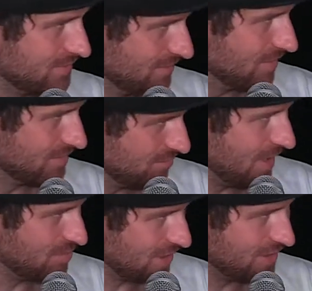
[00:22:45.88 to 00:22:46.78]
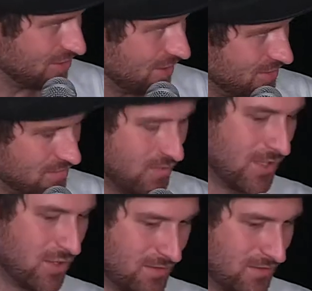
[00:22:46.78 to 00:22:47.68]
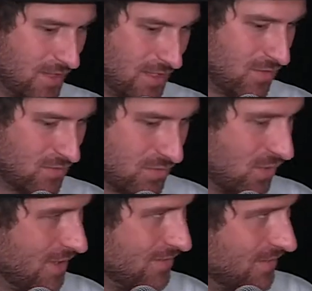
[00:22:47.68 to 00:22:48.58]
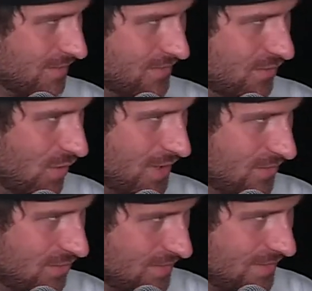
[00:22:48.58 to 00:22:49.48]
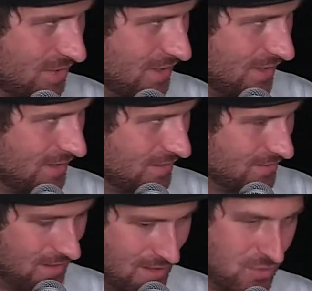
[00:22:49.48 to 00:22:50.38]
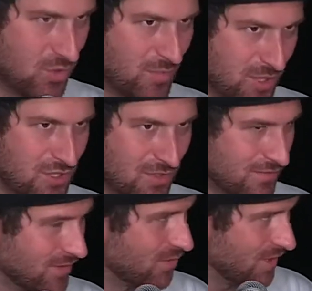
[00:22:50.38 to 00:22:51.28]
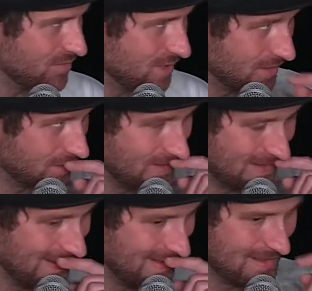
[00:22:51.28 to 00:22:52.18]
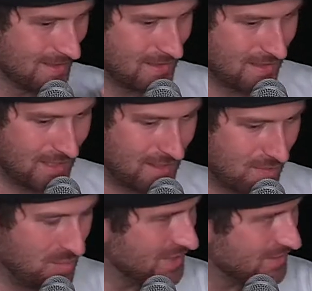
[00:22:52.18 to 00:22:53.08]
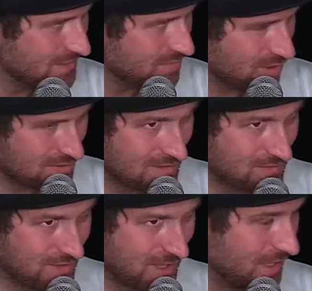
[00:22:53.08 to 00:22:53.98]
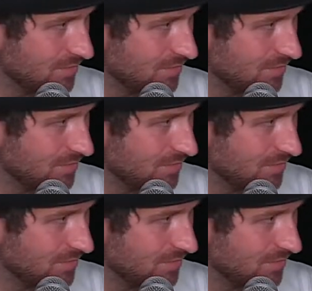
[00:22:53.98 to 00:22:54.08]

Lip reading: the paper they changed. So I got, I don't know, 200 yuan or something like that. And I took a picture of the Korean money. And I repeated this process when I came